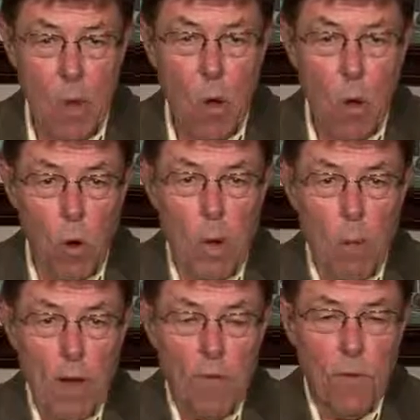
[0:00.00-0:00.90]
Who can
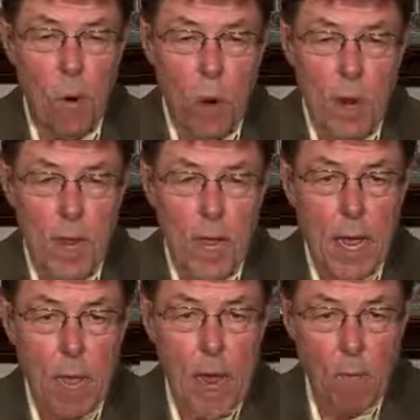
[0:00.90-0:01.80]
we afford?
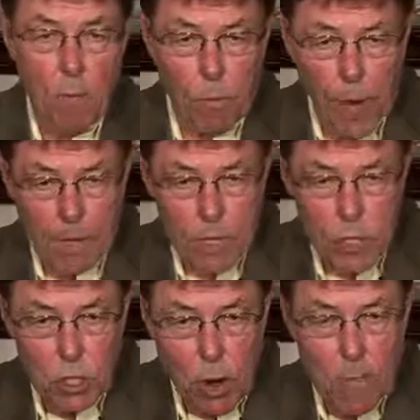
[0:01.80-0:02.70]
And we have to
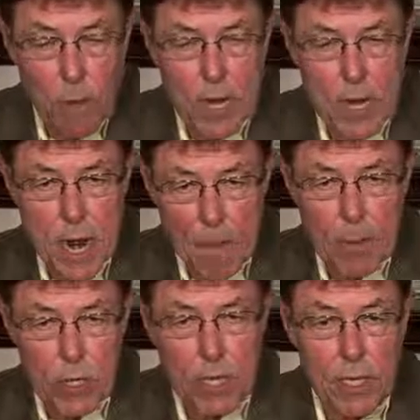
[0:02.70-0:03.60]
start putting
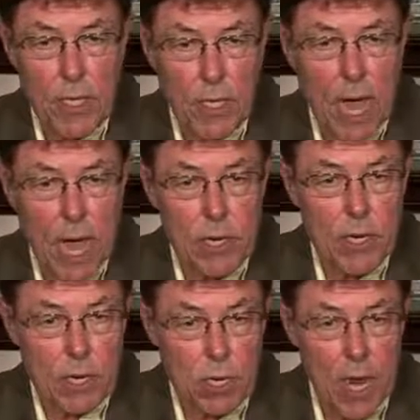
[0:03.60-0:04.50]
numbers at these guys
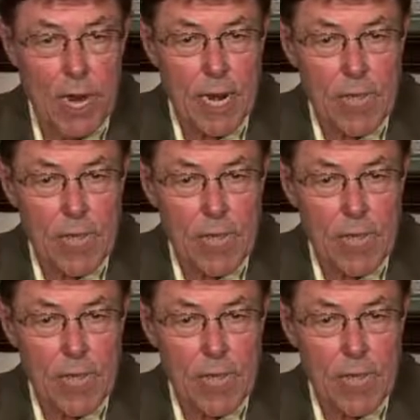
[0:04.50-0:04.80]
to say,